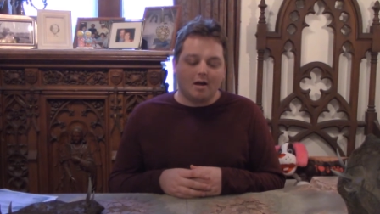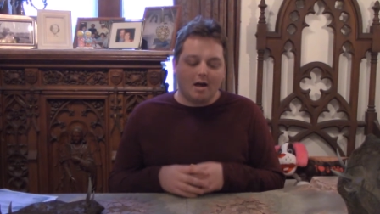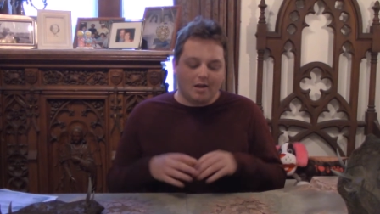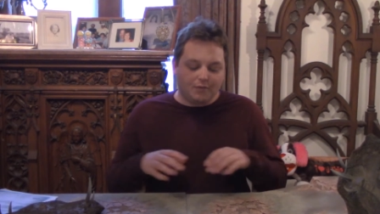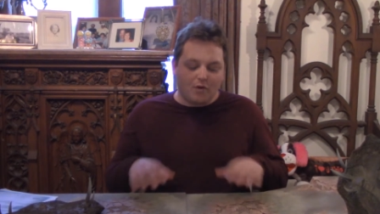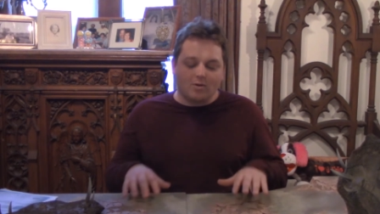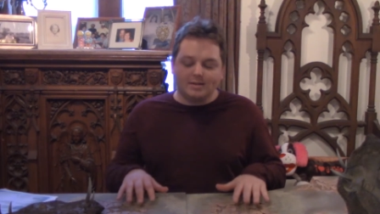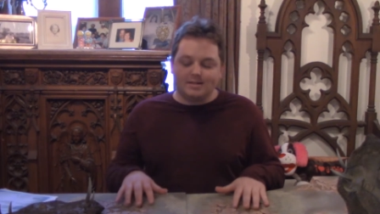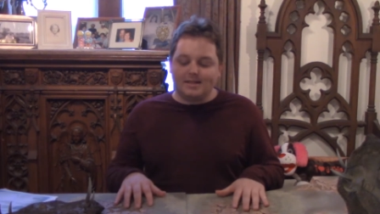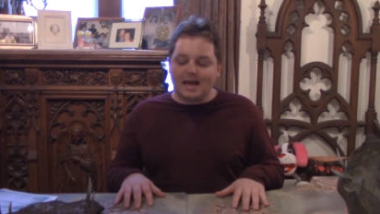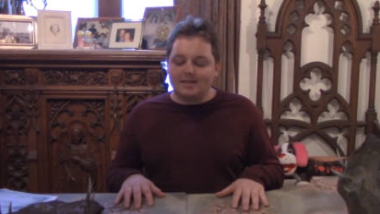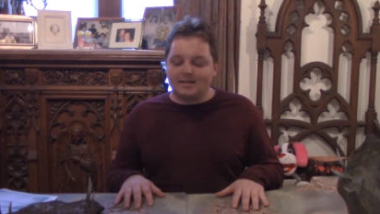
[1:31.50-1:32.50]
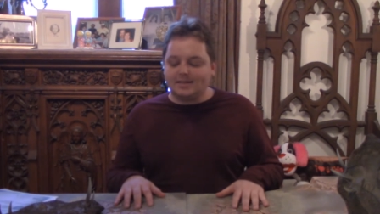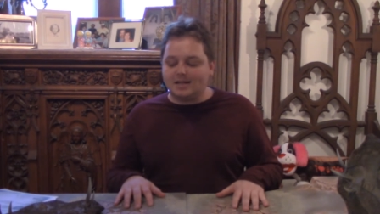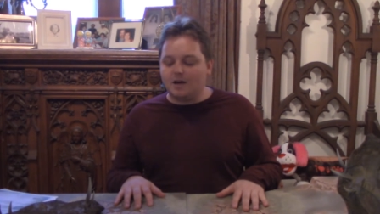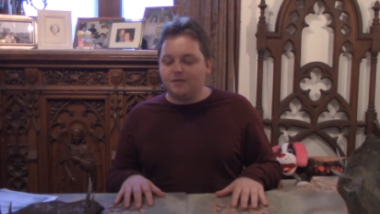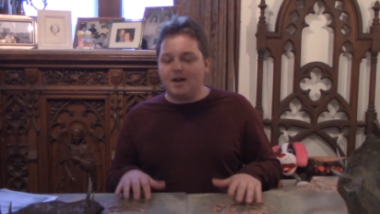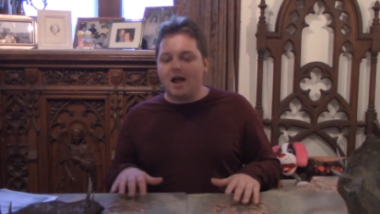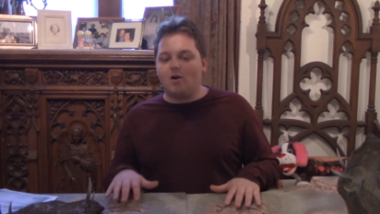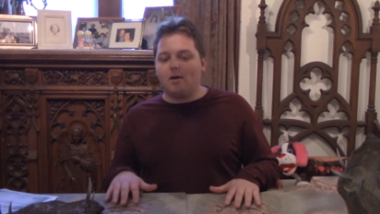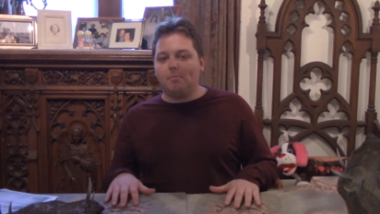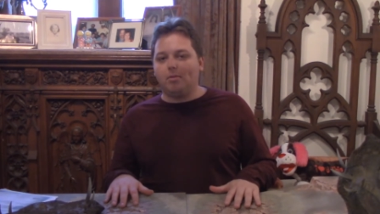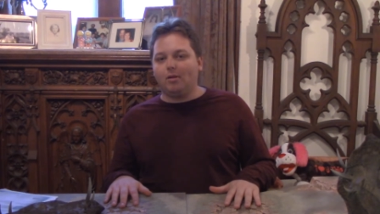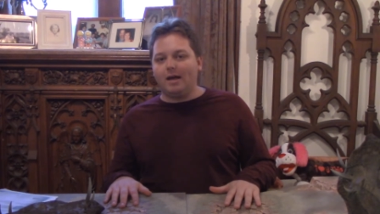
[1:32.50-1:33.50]
As far as death itself and how
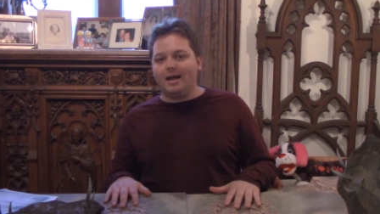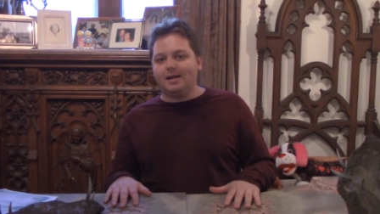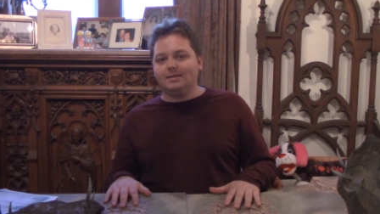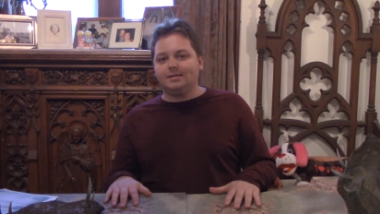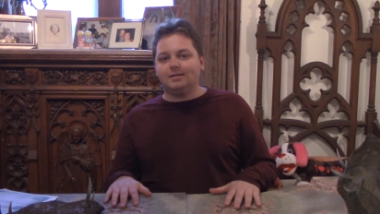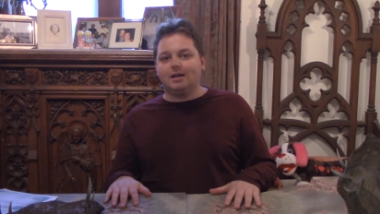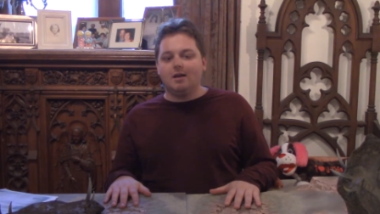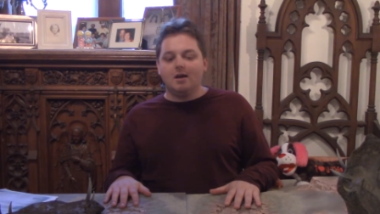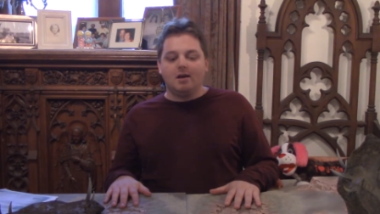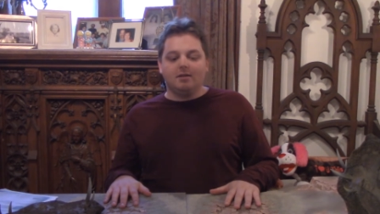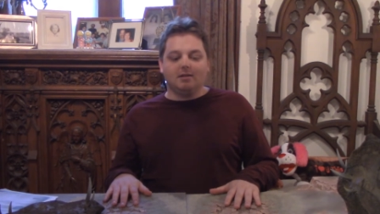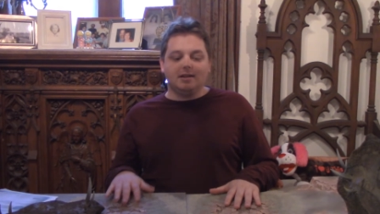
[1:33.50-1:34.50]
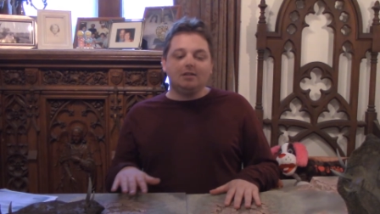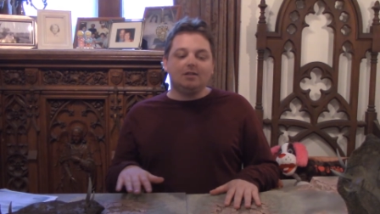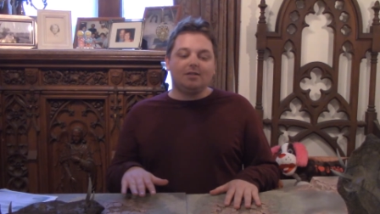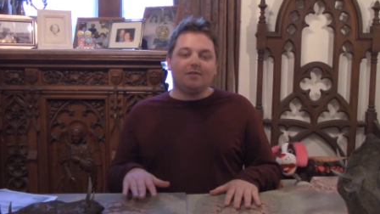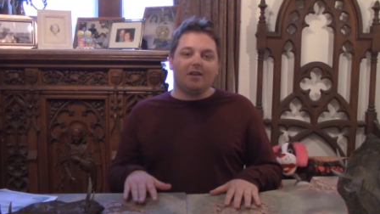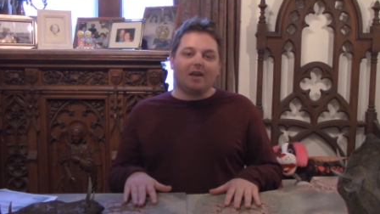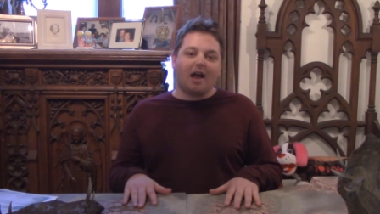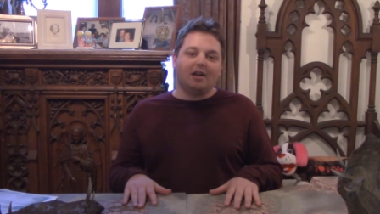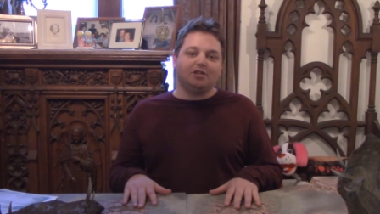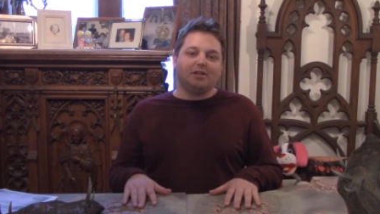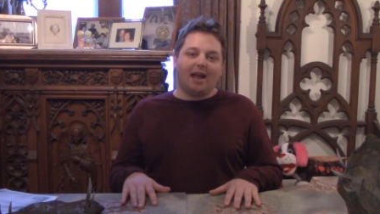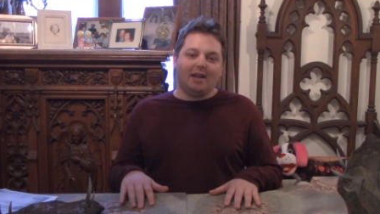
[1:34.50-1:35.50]
it plays, the Legions of
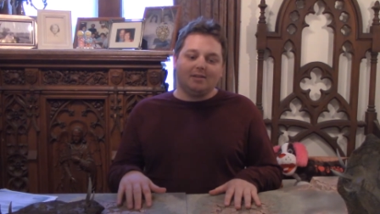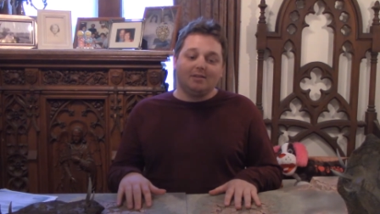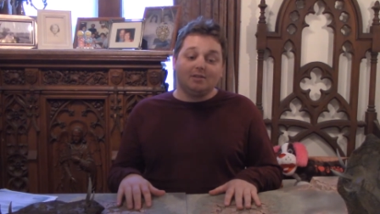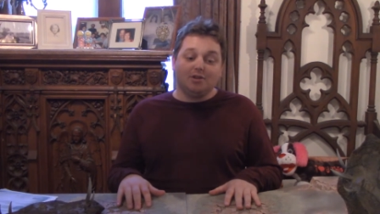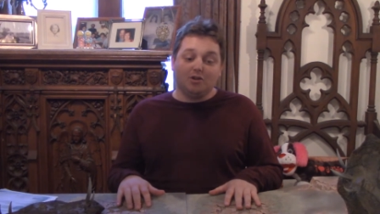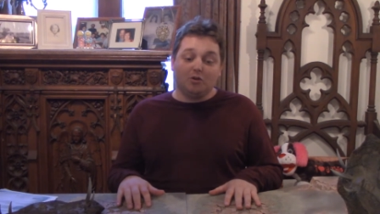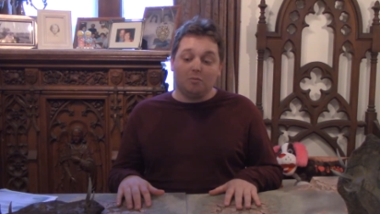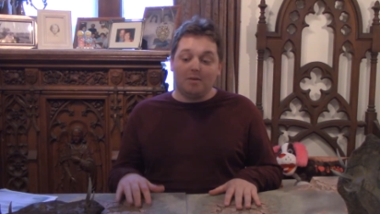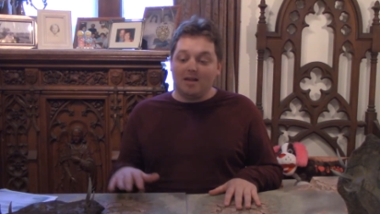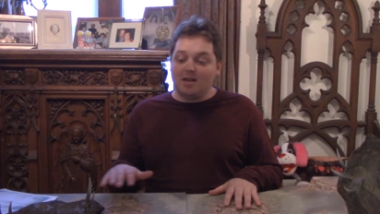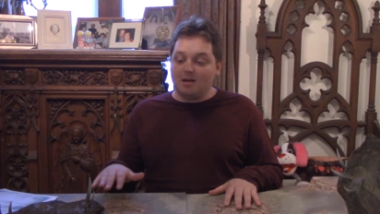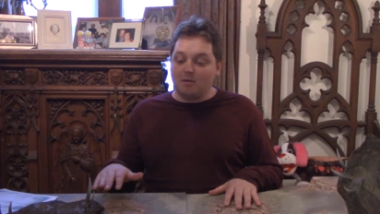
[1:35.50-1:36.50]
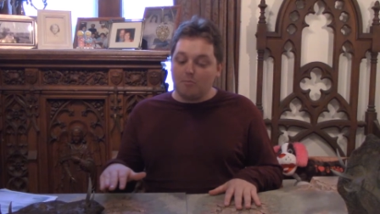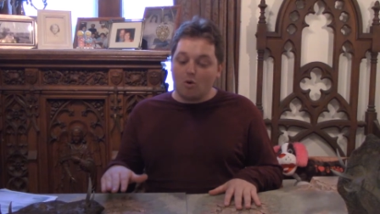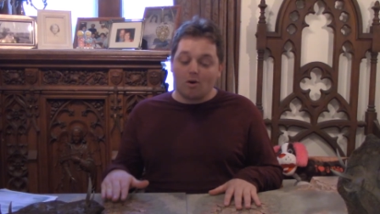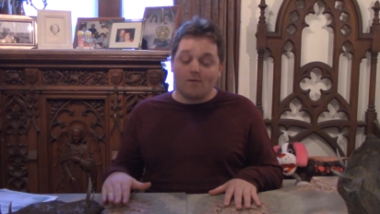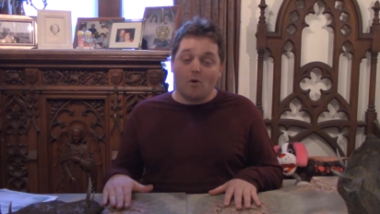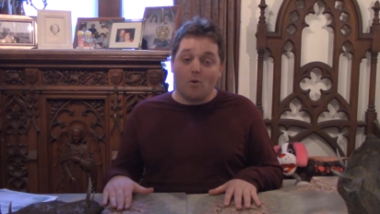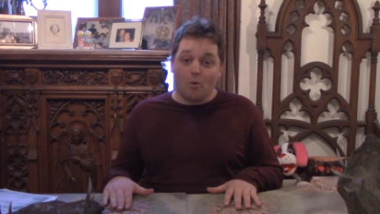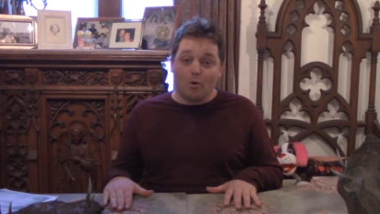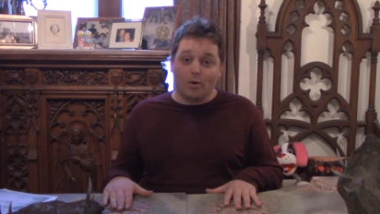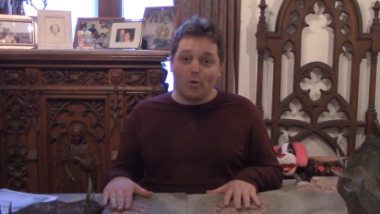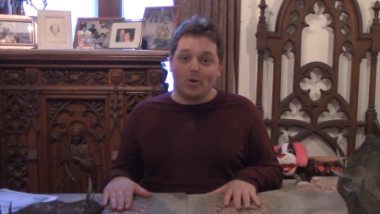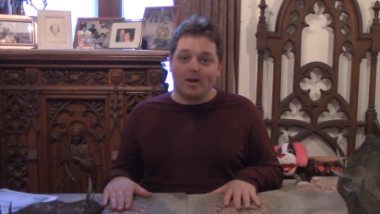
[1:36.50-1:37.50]
Nagash tends to be more of a
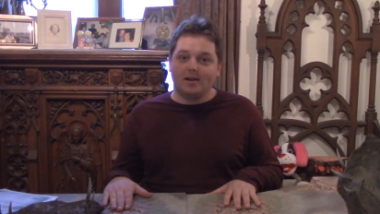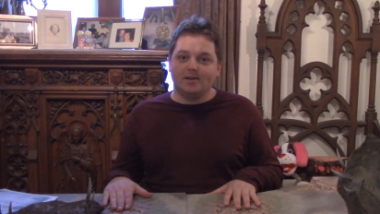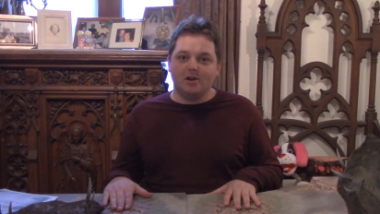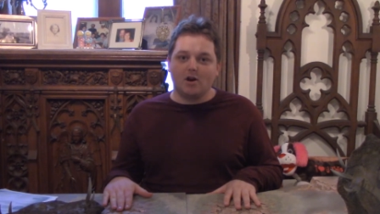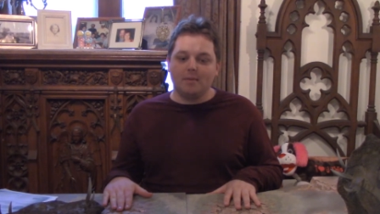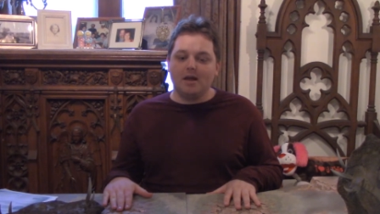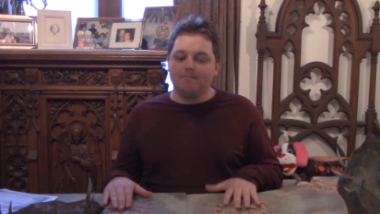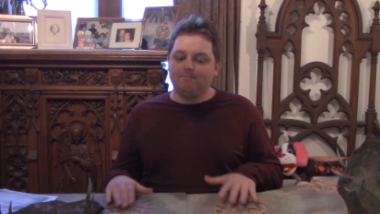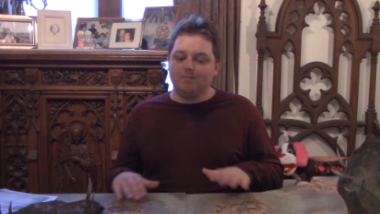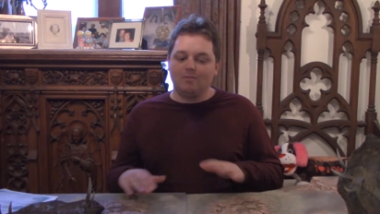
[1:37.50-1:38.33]
horde-oriented army.